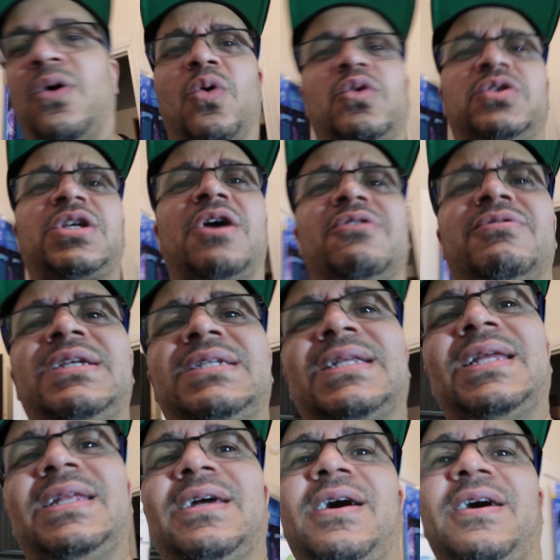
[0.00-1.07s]
Also,
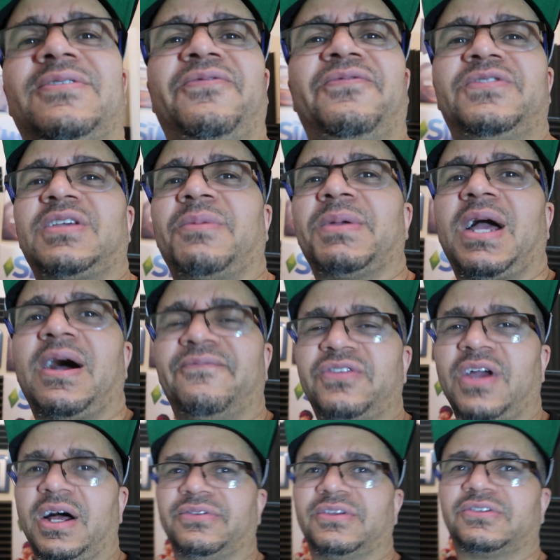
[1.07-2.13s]
recently that something I've
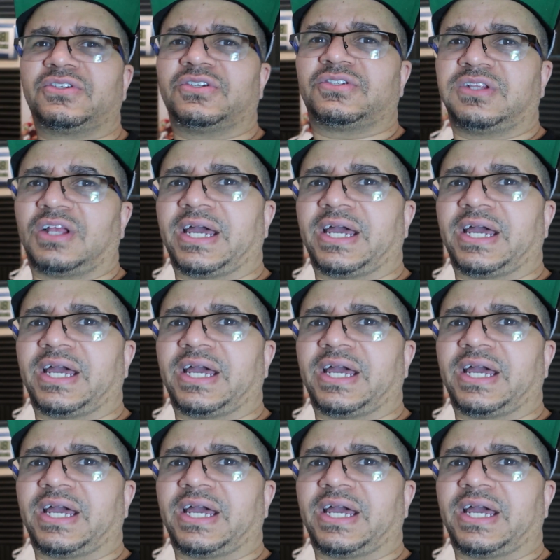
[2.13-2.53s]
done that's just